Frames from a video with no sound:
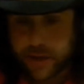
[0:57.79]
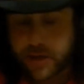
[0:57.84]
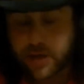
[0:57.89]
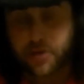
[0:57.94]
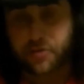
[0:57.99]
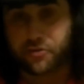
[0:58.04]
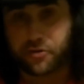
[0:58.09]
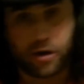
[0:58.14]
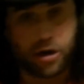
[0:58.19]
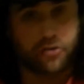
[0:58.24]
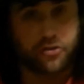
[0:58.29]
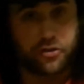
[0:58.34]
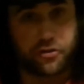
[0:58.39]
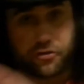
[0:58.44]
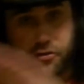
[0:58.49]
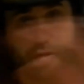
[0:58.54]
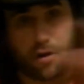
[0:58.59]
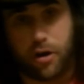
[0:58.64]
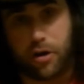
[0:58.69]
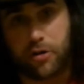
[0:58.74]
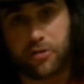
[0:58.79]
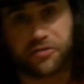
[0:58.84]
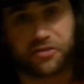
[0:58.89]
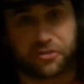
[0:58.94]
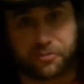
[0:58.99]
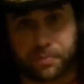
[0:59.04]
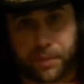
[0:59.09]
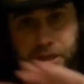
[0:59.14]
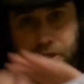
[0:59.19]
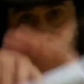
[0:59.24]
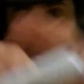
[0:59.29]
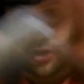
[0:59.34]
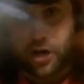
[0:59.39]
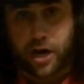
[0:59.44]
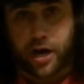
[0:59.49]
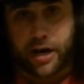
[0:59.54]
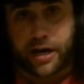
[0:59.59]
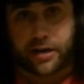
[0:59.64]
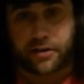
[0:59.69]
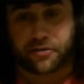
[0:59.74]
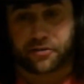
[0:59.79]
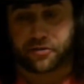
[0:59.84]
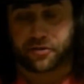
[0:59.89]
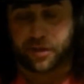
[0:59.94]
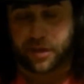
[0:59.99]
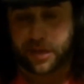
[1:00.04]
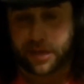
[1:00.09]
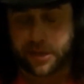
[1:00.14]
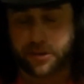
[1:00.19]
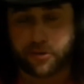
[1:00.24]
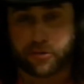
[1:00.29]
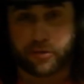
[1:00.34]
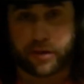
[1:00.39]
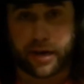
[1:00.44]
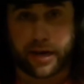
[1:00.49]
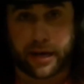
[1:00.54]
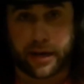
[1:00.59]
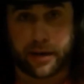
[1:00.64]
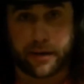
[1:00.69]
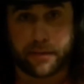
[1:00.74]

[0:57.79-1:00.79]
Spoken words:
Sergeant Slaughter, these big giants in the ring.